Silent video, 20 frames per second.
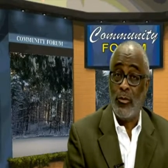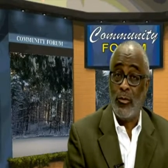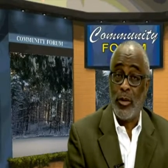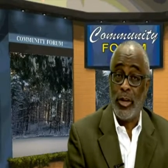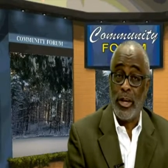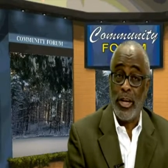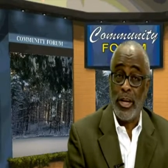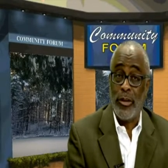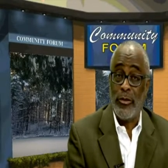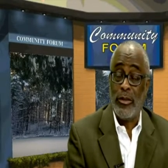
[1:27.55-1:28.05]
We're
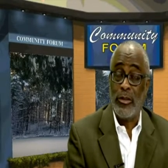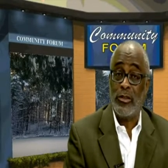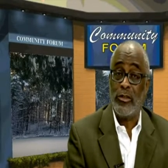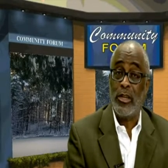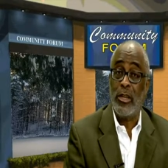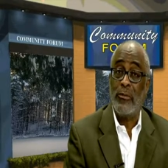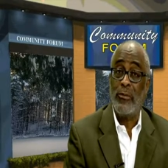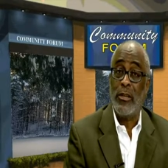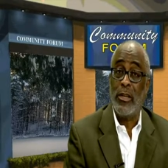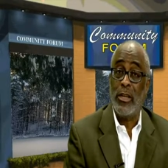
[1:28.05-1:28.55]
hearing
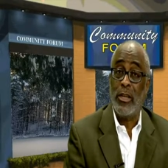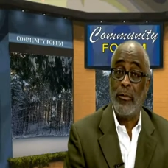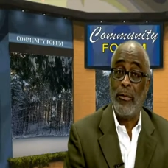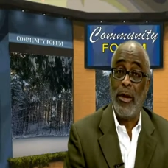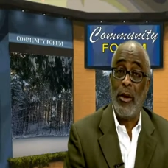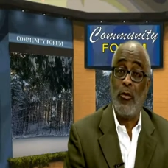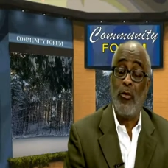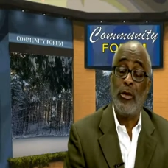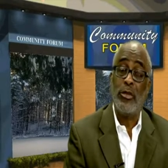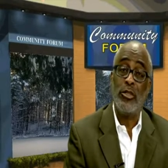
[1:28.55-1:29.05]
something
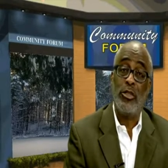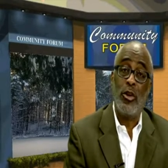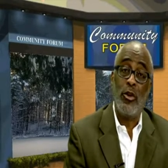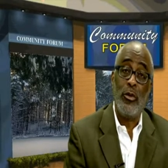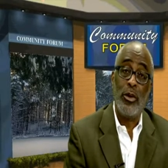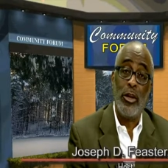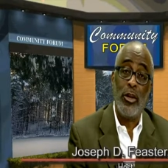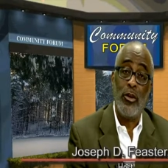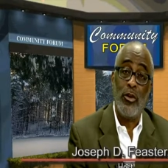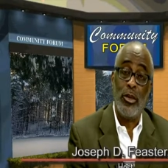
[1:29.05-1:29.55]
about what's
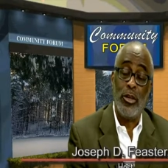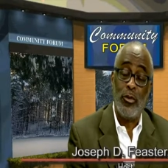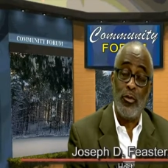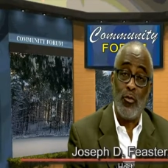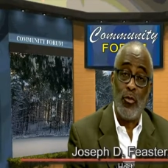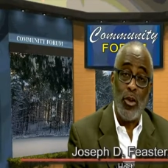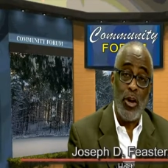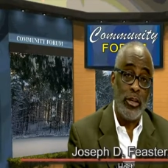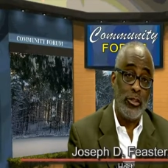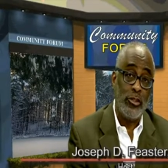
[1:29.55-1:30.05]
going on in
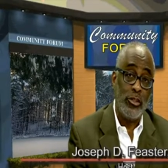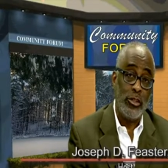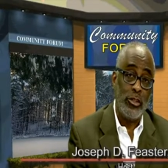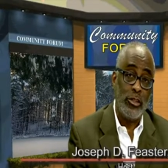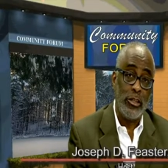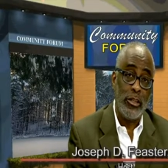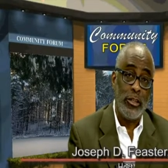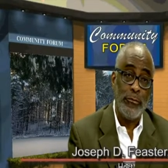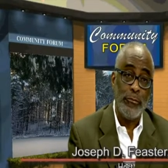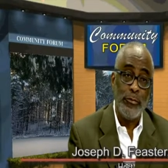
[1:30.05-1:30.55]

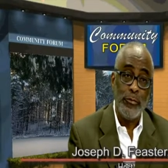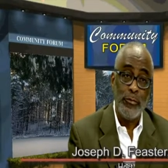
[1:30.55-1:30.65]
Washington